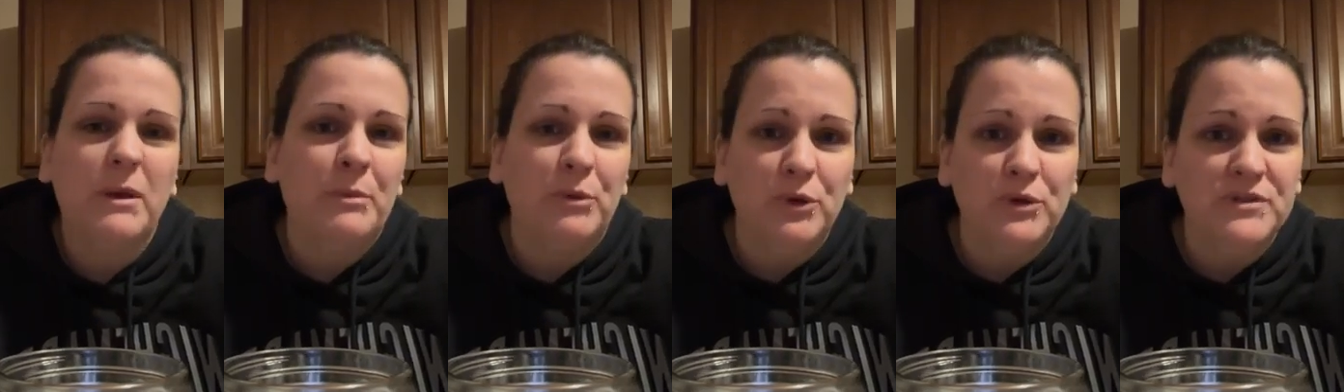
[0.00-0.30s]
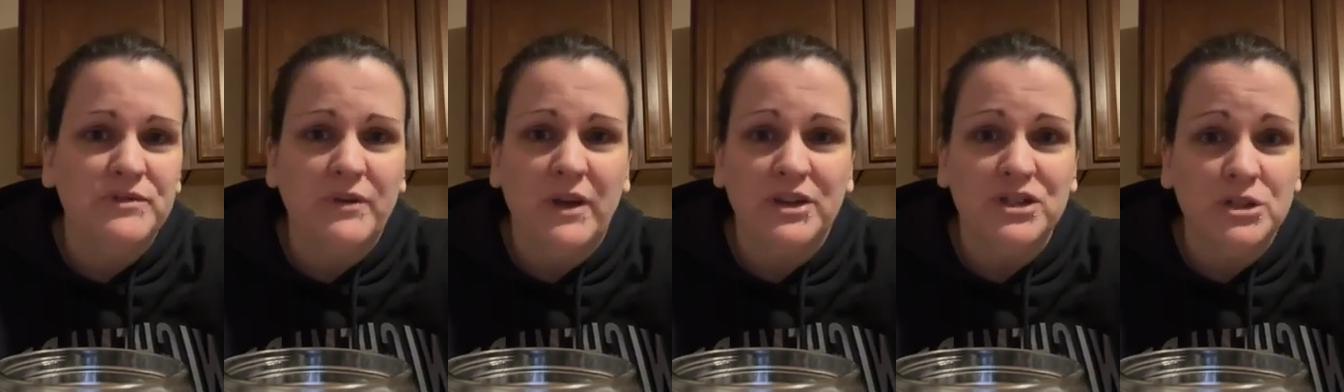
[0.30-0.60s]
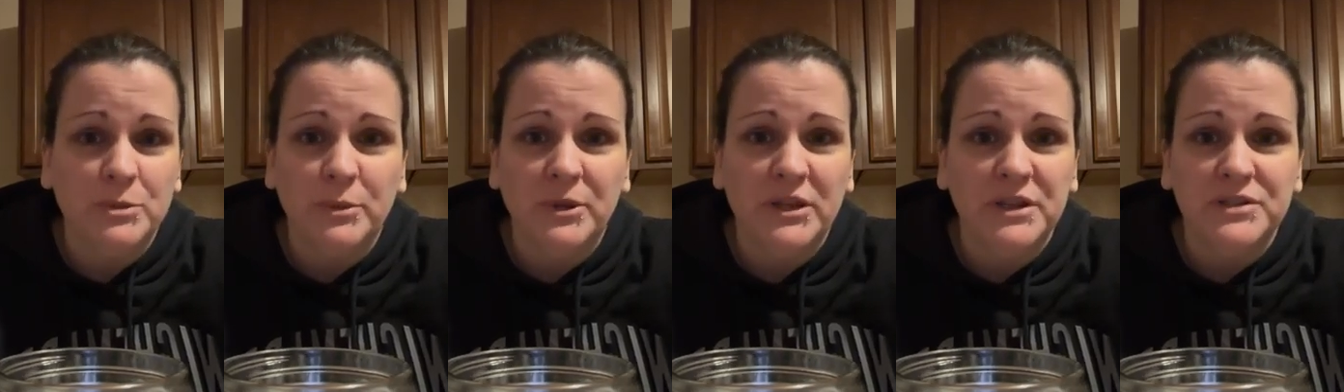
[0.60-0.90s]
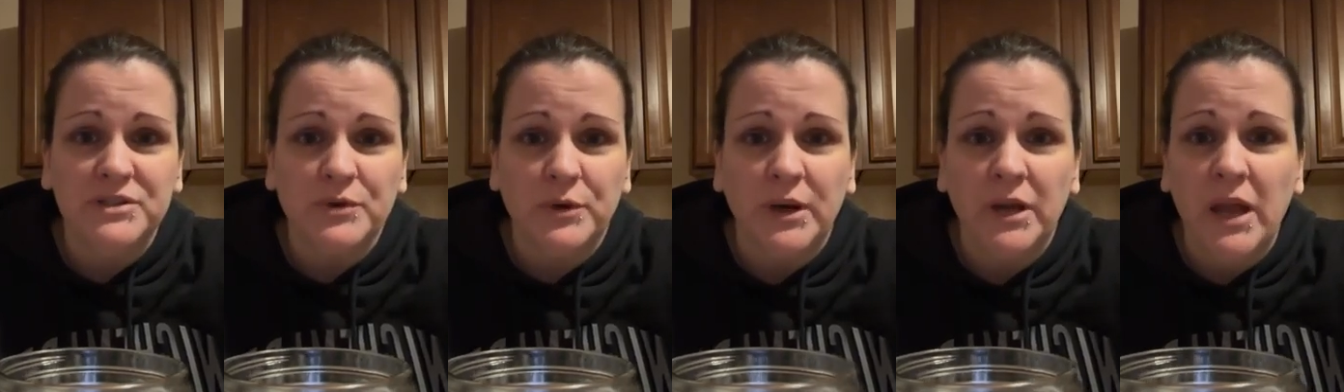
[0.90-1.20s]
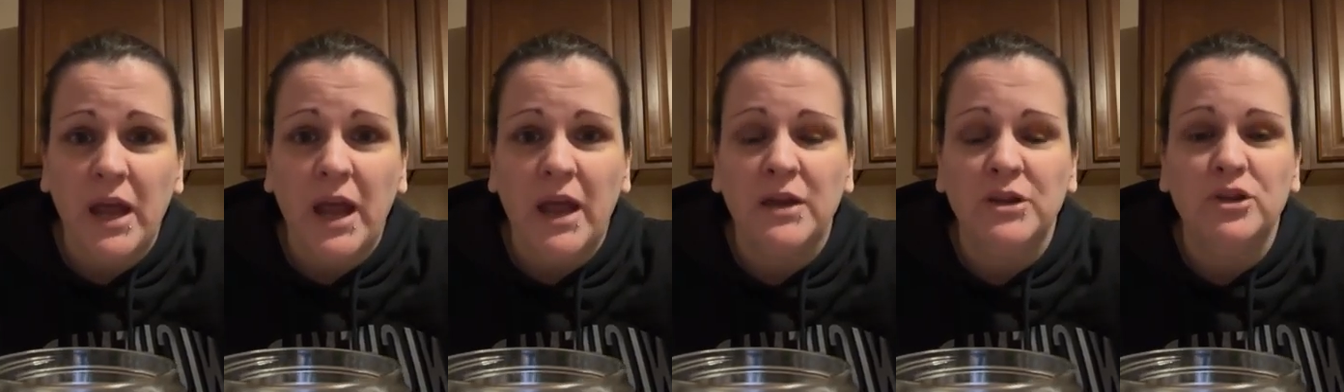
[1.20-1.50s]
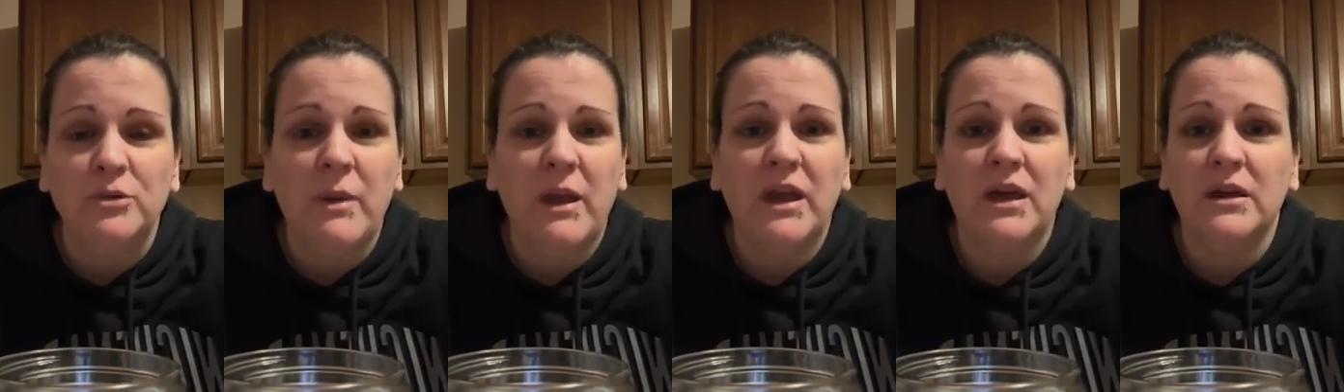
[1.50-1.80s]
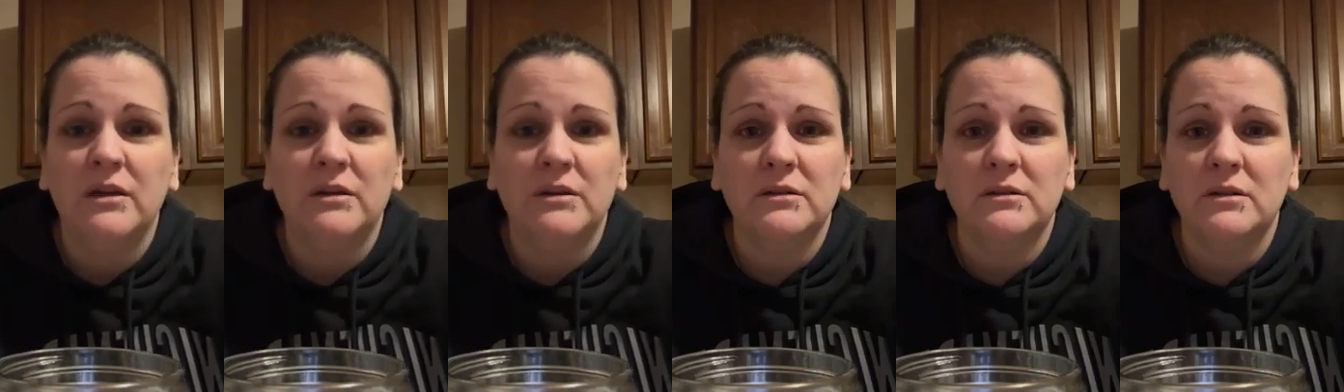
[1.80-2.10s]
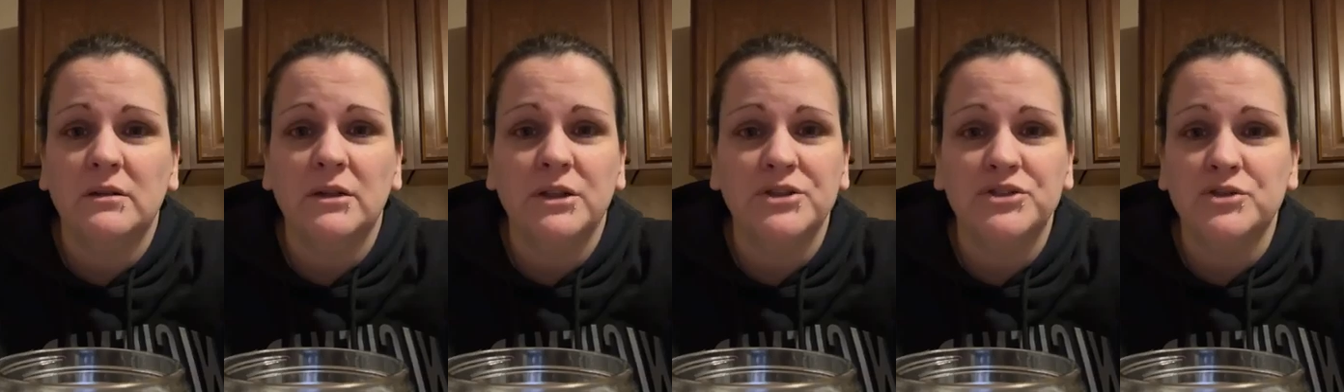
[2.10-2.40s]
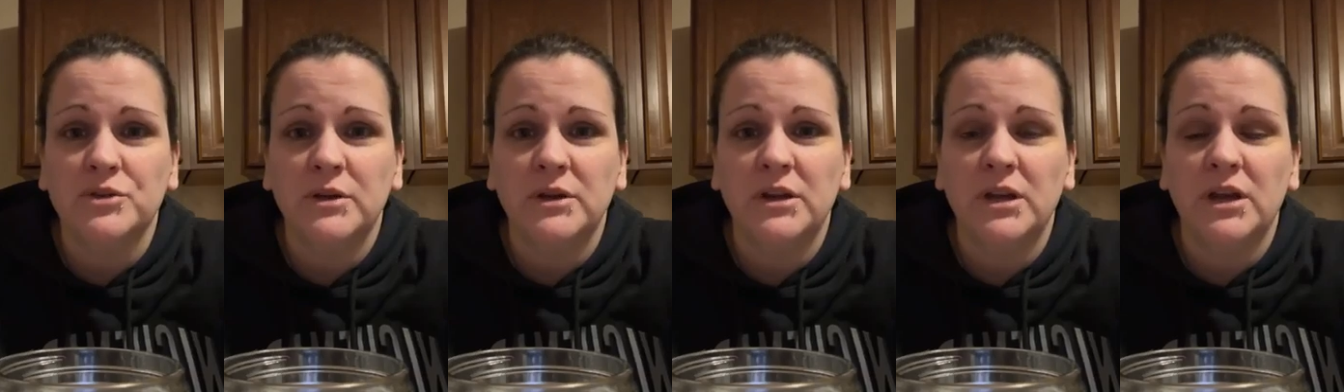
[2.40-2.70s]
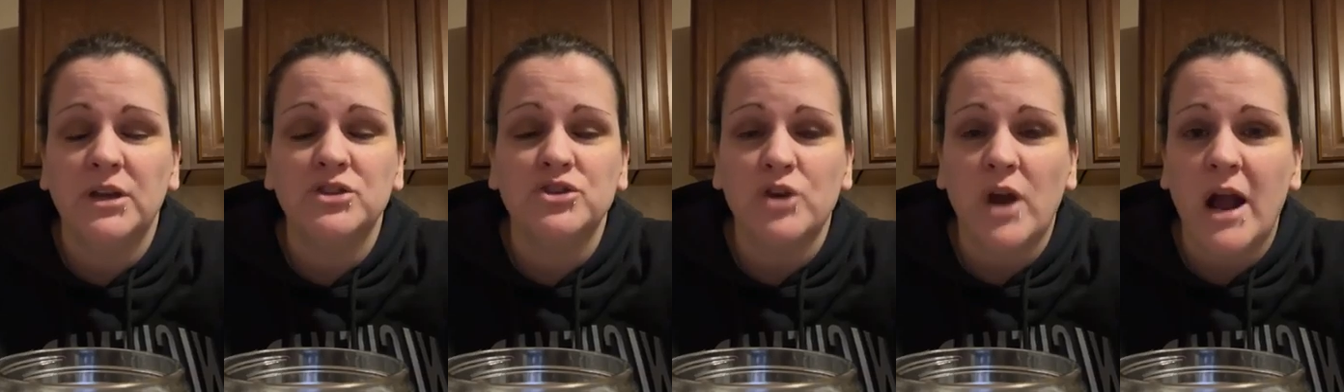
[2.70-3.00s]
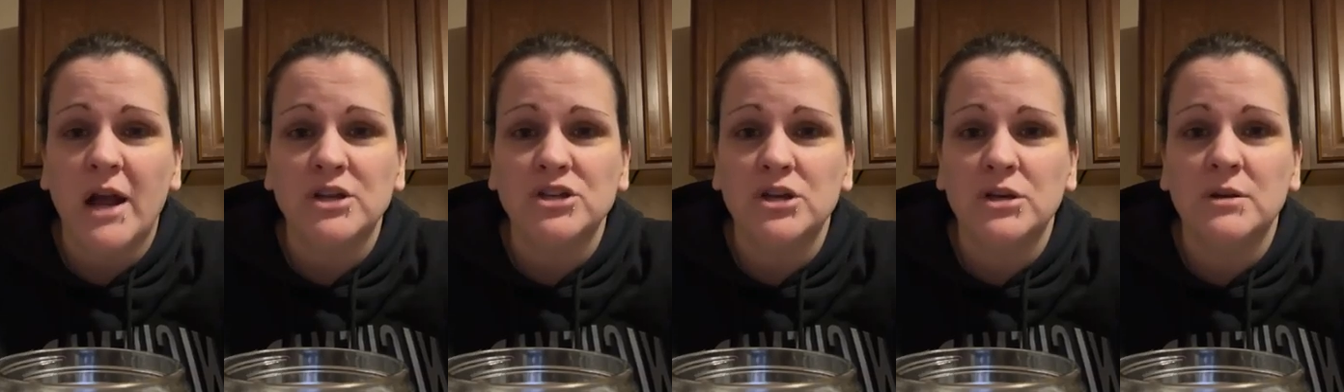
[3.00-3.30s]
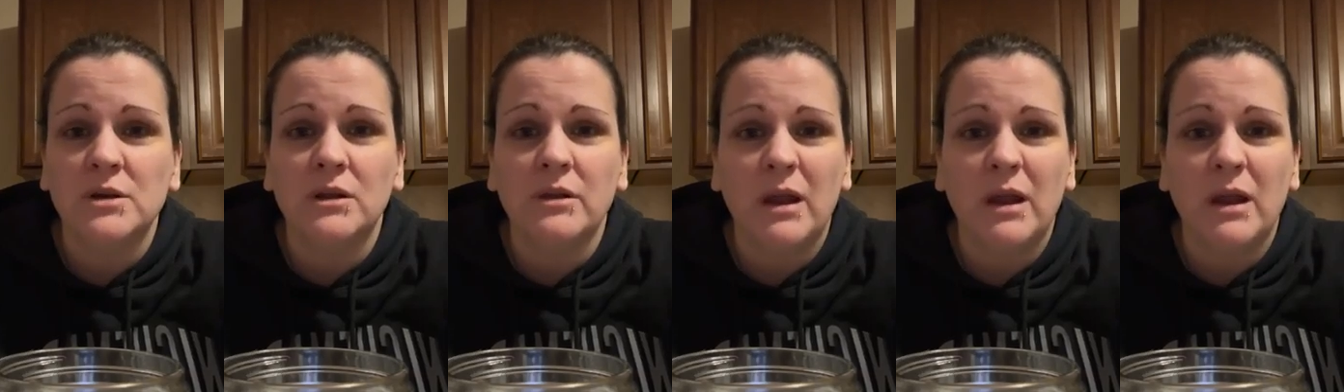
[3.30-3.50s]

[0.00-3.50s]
People use vegetable glycerin, and you make a glycerin extraction.